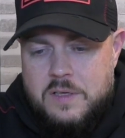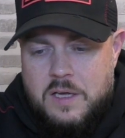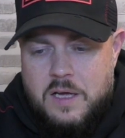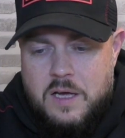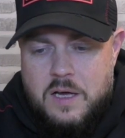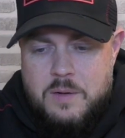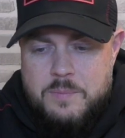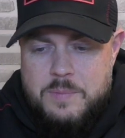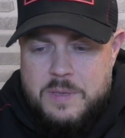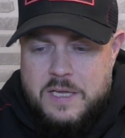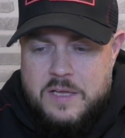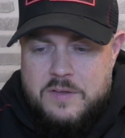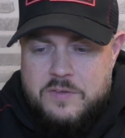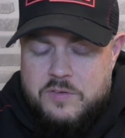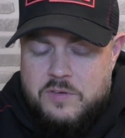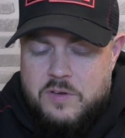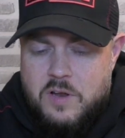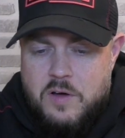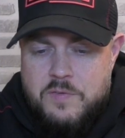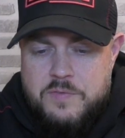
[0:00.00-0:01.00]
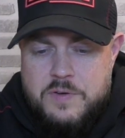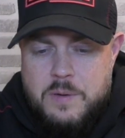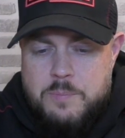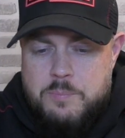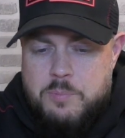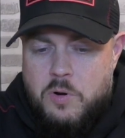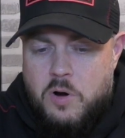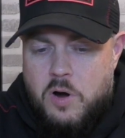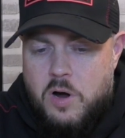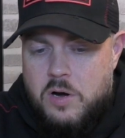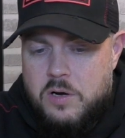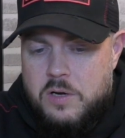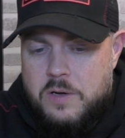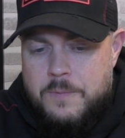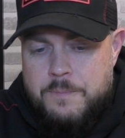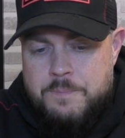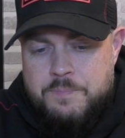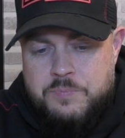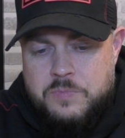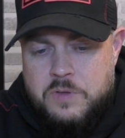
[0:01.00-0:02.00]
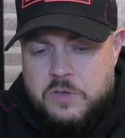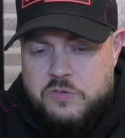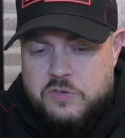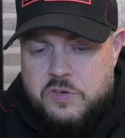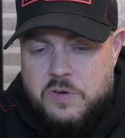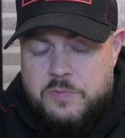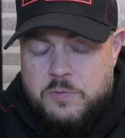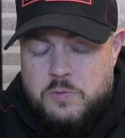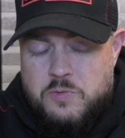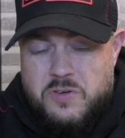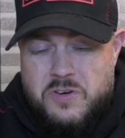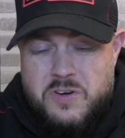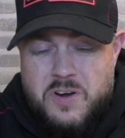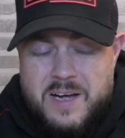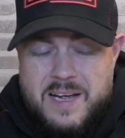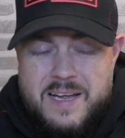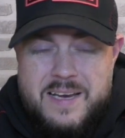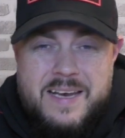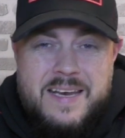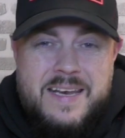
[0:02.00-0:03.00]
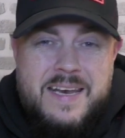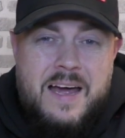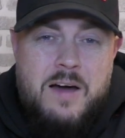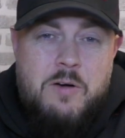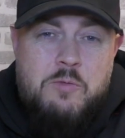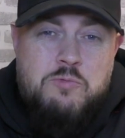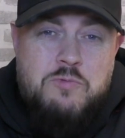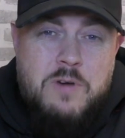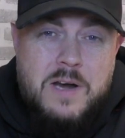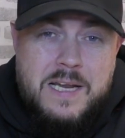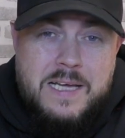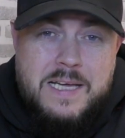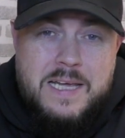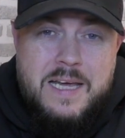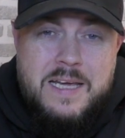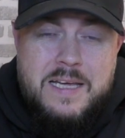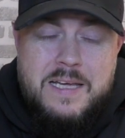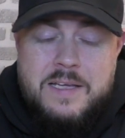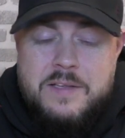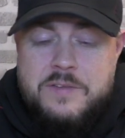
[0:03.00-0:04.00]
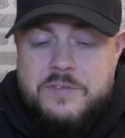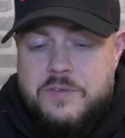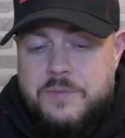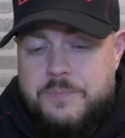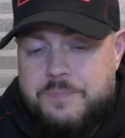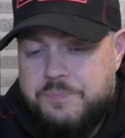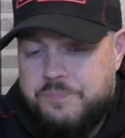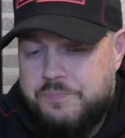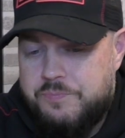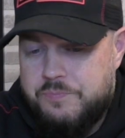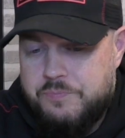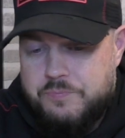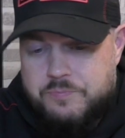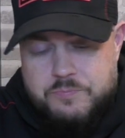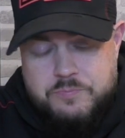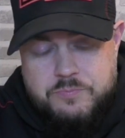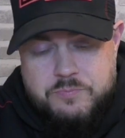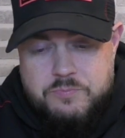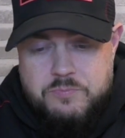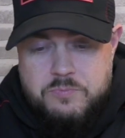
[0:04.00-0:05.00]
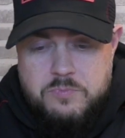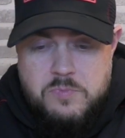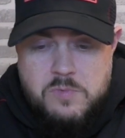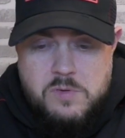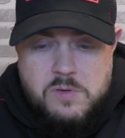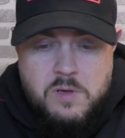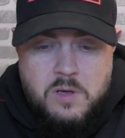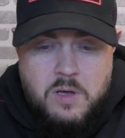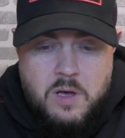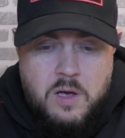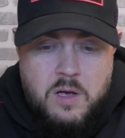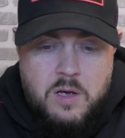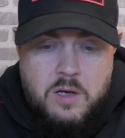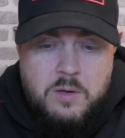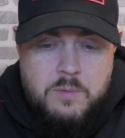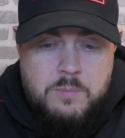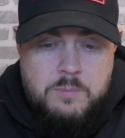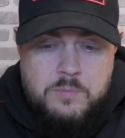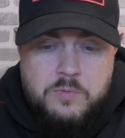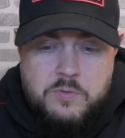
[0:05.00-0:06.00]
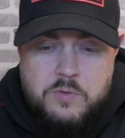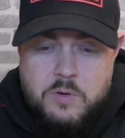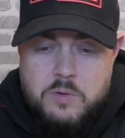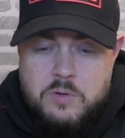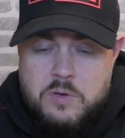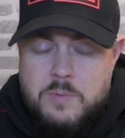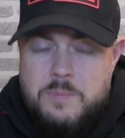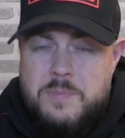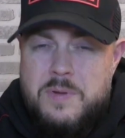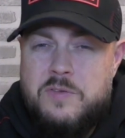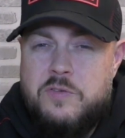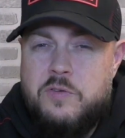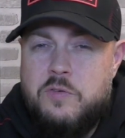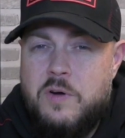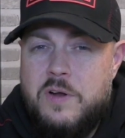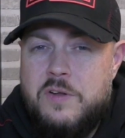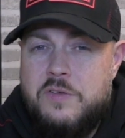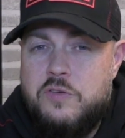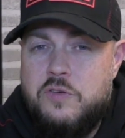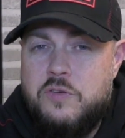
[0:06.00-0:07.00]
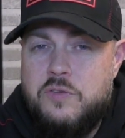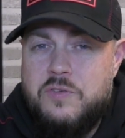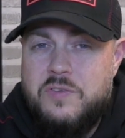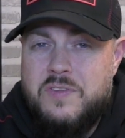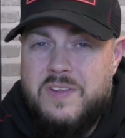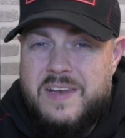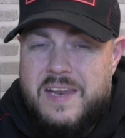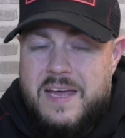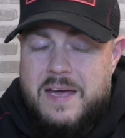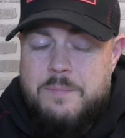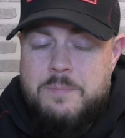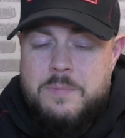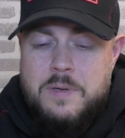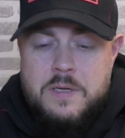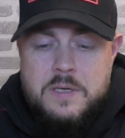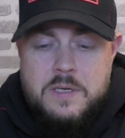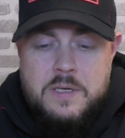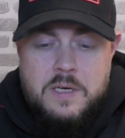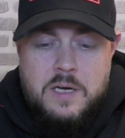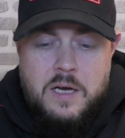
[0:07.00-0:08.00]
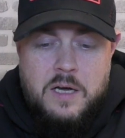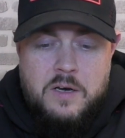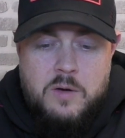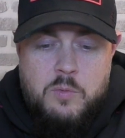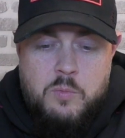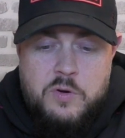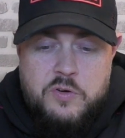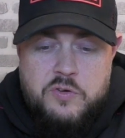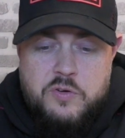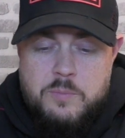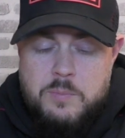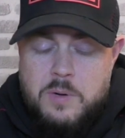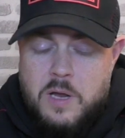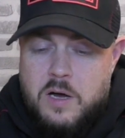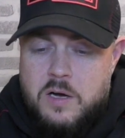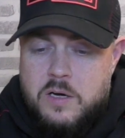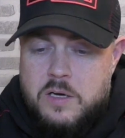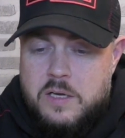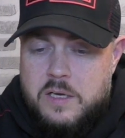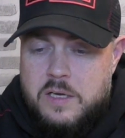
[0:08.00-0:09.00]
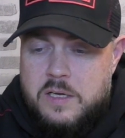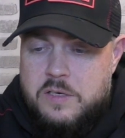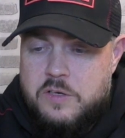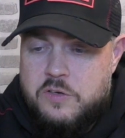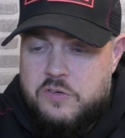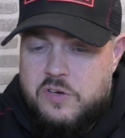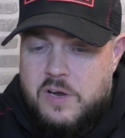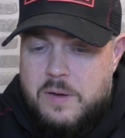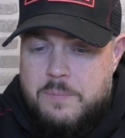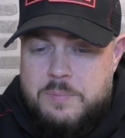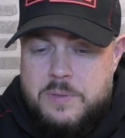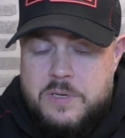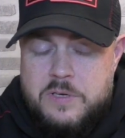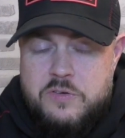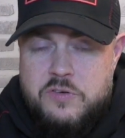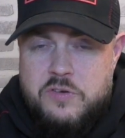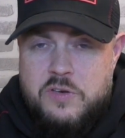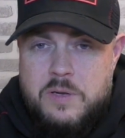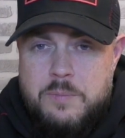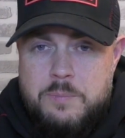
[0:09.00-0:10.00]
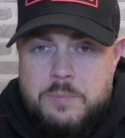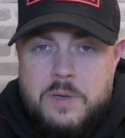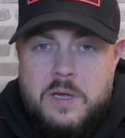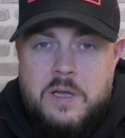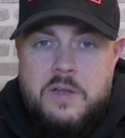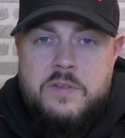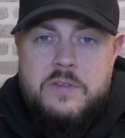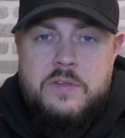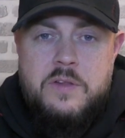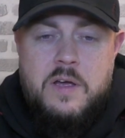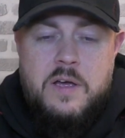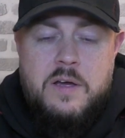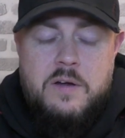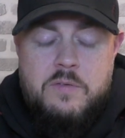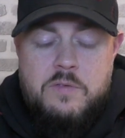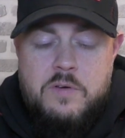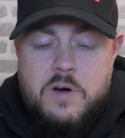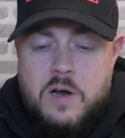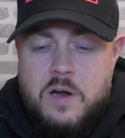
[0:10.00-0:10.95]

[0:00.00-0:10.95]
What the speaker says: against Slavia Prague. Sheffield United are now relegated. So commiserations to them, and I wish them luck in the Championship and their